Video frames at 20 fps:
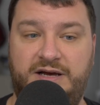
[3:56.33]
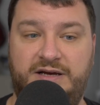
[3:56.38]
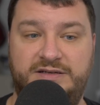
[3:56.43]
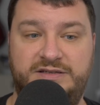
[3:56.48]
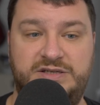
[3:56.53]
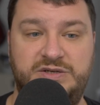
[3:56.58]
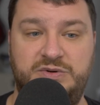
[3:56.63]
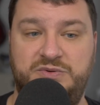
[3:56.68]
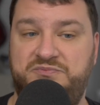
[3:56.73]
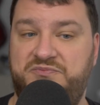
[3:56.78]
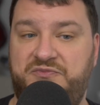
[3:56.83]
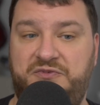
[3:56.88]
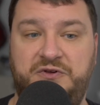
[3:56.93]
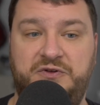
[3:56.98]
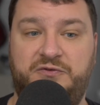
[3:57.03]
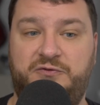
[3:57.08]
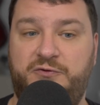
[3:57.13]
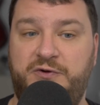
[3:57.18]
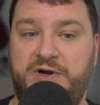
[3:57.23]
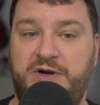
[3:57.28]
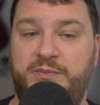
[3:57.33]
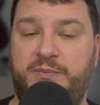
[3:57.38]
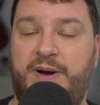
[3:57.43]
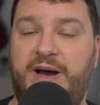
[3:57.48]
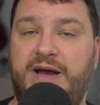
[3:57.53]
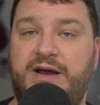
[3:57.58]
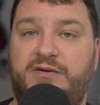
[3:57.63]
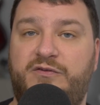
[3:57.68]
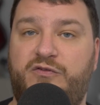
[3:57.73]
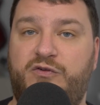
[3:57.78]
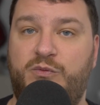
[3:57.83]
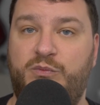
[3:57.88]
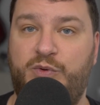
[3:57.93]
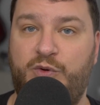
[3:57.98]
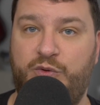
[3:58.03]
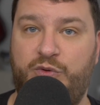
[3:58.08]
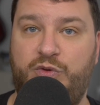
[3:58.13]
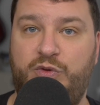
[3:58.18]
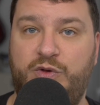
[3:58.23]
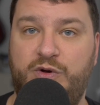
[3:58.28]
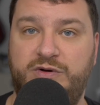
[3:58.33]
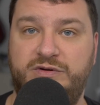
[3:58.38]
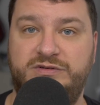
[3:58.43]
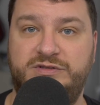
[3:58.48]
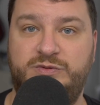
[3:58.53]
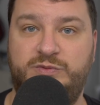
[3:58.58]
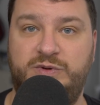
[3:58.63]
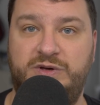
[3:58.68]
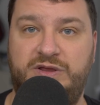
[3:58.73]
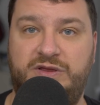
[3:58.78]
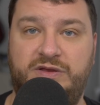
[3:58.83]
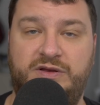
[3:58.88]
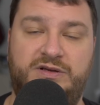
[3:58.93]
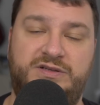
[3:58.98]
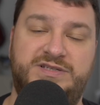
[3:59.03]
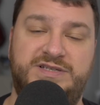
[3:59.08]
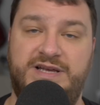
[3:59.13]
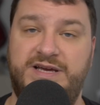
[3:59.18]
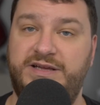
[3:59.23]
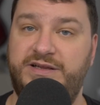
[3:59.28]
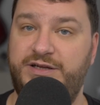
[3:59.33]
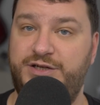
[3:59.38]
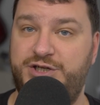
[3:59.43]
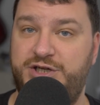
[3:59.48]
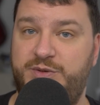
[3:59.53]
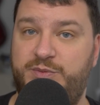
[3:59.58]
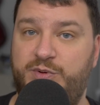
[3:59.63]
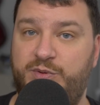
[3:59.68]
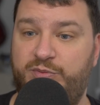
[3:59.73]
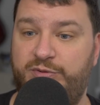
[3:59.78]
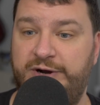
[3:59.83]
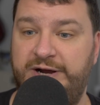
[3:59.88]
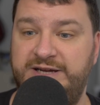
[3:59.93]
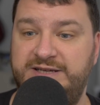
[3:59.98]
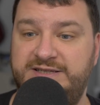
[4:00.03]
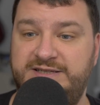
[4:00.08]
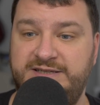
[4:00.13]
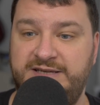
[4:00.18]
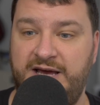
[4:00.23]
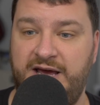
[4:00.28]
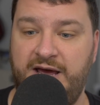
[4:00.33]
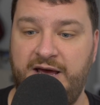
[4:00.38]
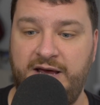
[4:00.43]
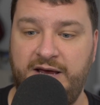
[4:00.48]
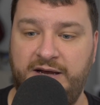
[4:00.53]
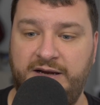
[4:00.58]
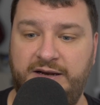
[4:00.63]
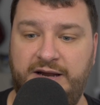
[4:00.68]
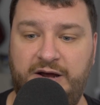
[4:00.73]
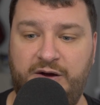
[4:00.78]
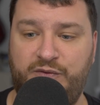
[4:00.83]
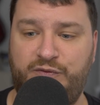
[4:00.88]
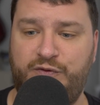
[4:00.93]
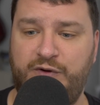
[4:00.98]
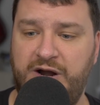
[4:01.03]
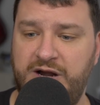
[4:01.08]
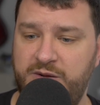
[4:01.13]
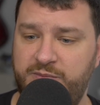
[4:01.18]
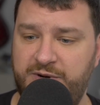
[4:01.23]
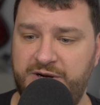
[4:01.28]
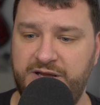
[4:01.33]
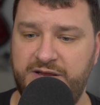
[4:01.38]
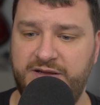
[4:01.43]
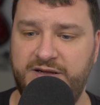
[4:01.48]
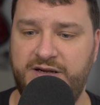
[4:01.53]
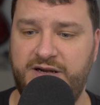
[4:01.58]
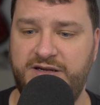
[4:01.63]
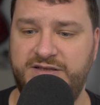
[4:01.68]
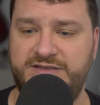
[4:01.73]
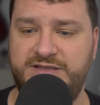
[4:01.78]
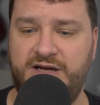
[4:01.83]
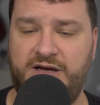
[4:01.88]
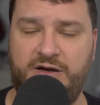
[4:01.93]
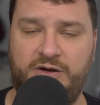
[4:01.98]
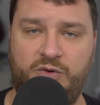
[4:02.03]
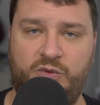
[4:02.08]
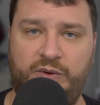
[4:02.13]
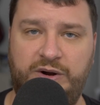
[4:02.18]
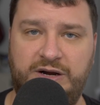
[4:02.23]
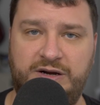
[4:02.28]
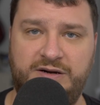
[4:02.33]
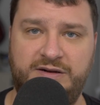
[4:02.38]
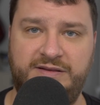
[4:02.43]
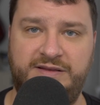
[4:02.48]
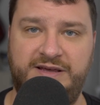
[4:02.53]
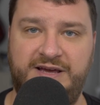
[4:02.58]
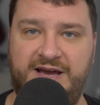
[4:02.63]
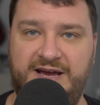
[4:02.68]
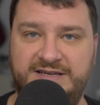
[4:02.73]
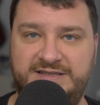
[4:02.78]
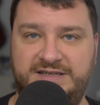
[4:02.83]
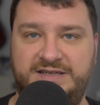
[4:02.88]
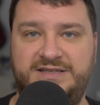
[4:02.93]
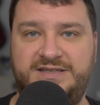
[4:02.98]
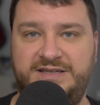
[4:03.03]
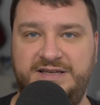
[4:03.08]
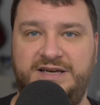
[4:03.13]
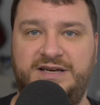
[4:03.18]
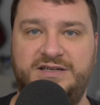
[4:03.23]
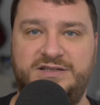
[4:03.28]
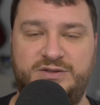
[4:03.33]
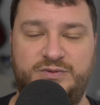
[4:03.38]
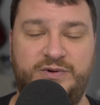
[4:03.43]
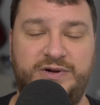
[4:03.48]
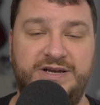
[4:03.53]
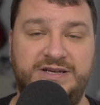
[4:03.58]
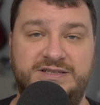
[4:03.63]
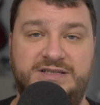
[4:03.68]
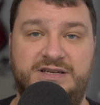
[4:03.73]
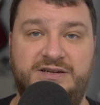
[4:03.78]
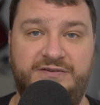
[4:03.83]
so feel free to buy it from both of those with a slightly cheaper price. Now, for anybody that's not unaware, the SSDS3 is a